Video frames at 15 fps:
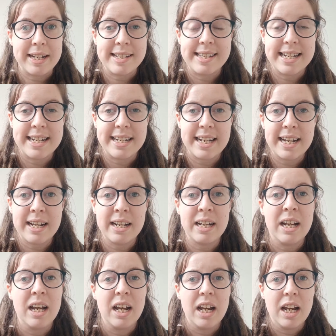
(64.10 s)
a
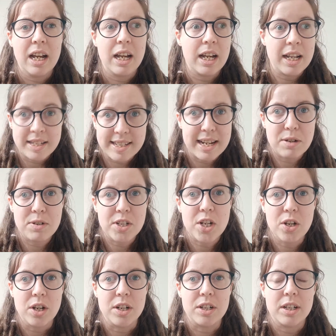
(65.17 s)
CD, it sounds
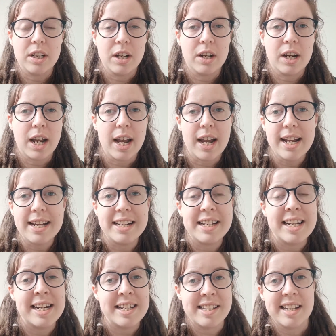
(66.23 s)
good, okay? And
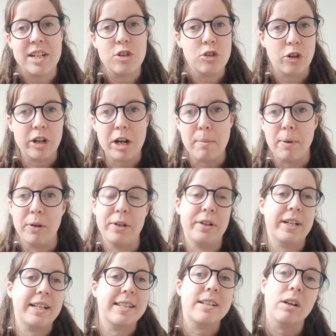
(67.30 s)
it is enjoyable. You
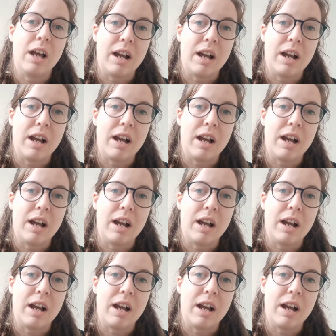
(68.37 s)
can still